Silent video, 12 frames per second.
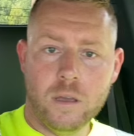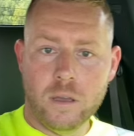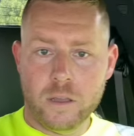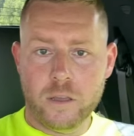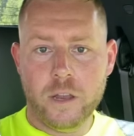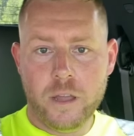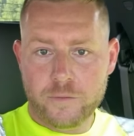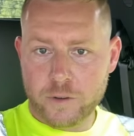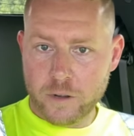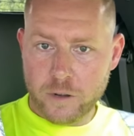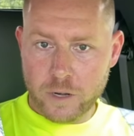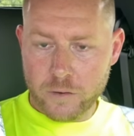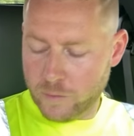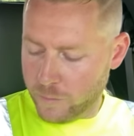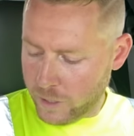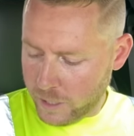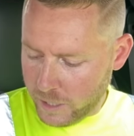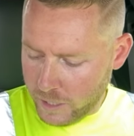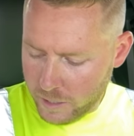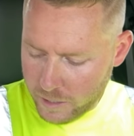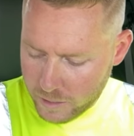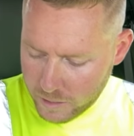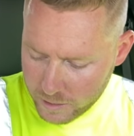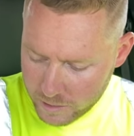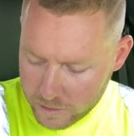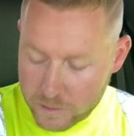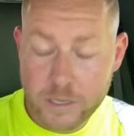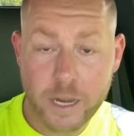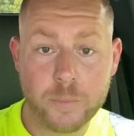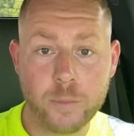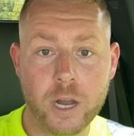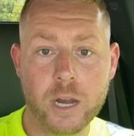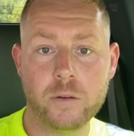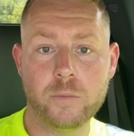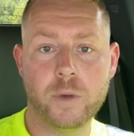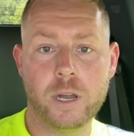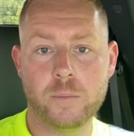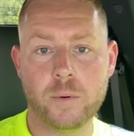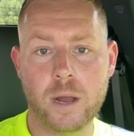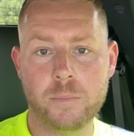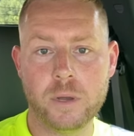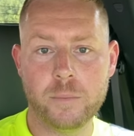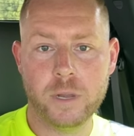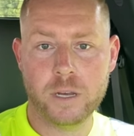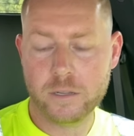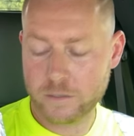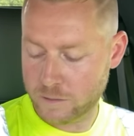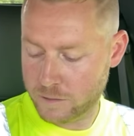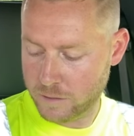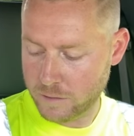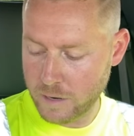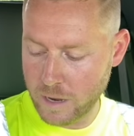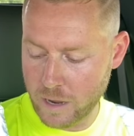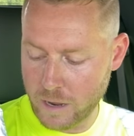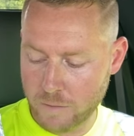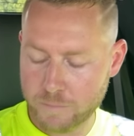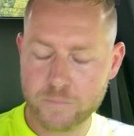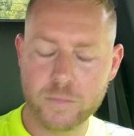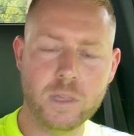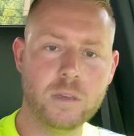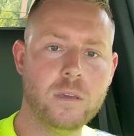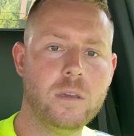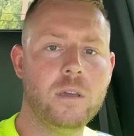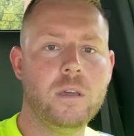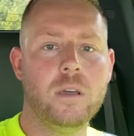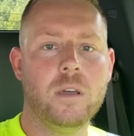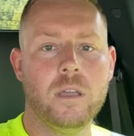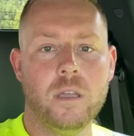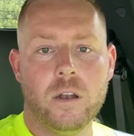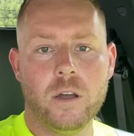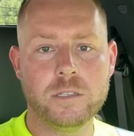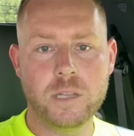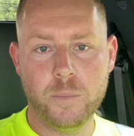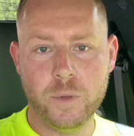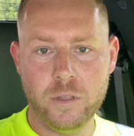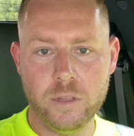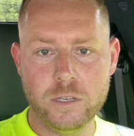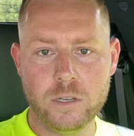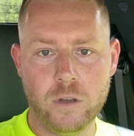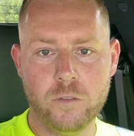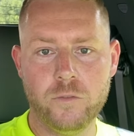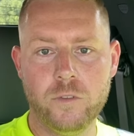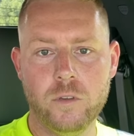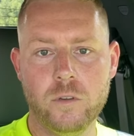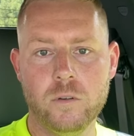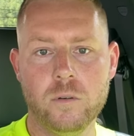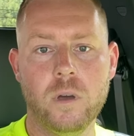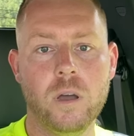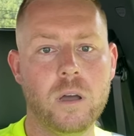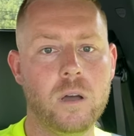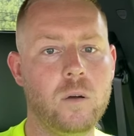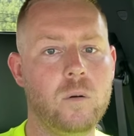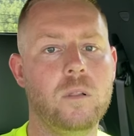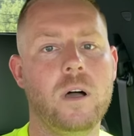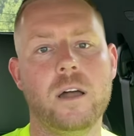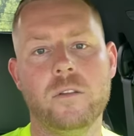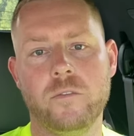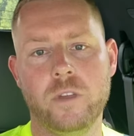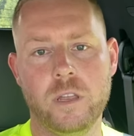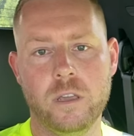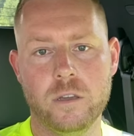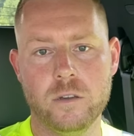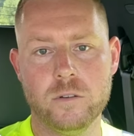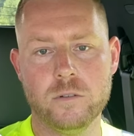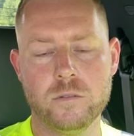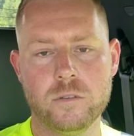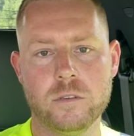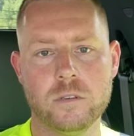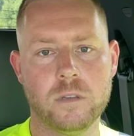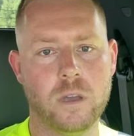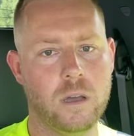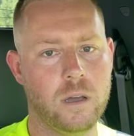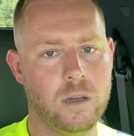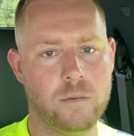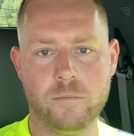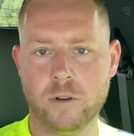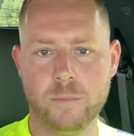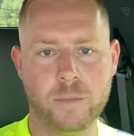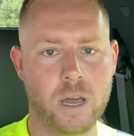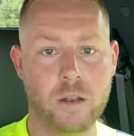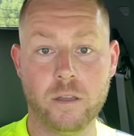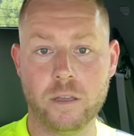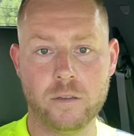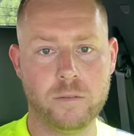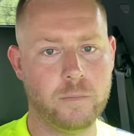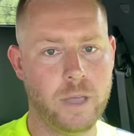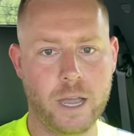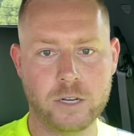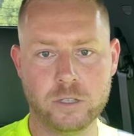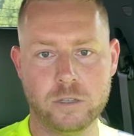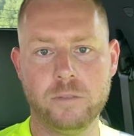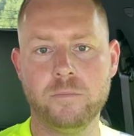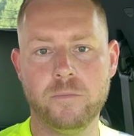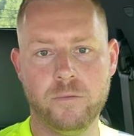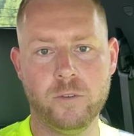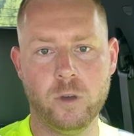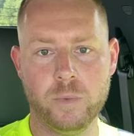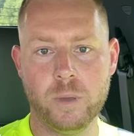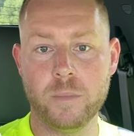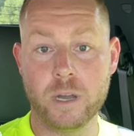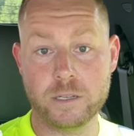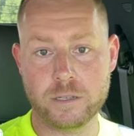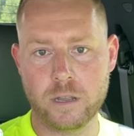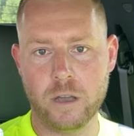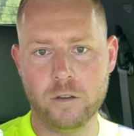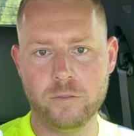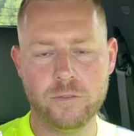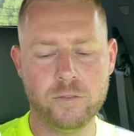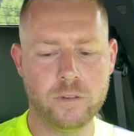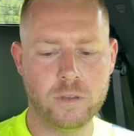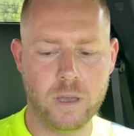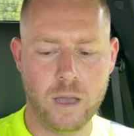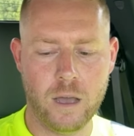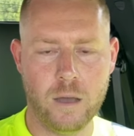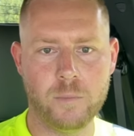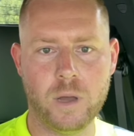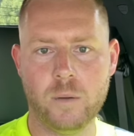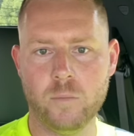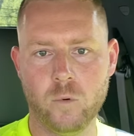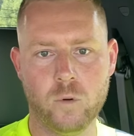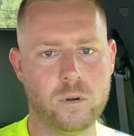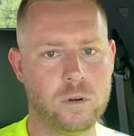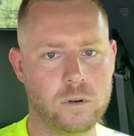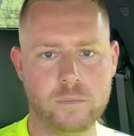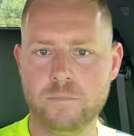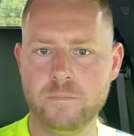Good afternoon, everybody. Zach Meyer with Meyer Property Maintenance. I typically don't do a whole lot of videos when I'm kind of like actually filming myself. I'm more,